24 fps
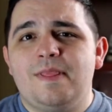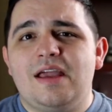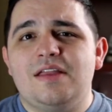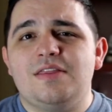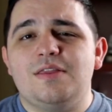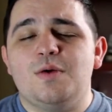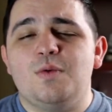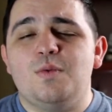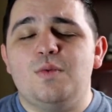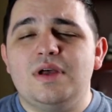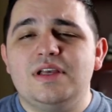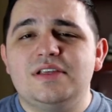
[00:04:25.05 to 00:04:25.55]
and
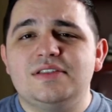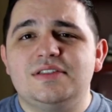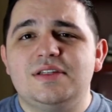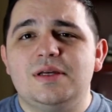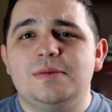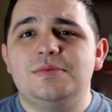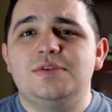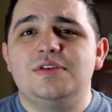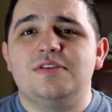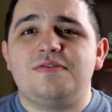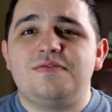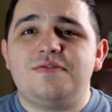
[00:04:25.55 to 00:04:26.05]
the
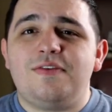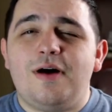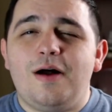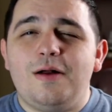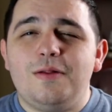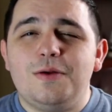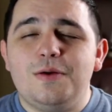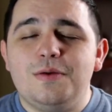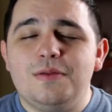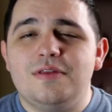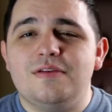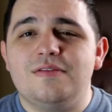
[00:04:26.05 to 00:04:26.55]
wisdom to
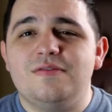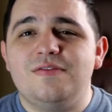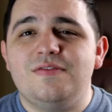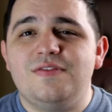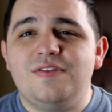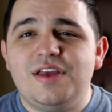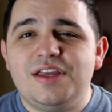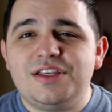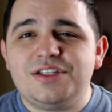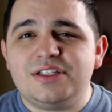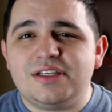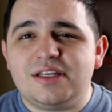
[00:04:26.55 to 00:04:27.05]
follow the
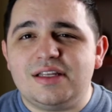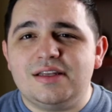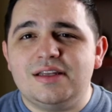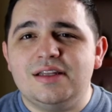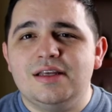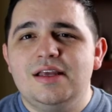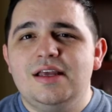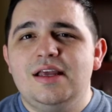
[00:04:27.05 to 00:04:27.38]
vision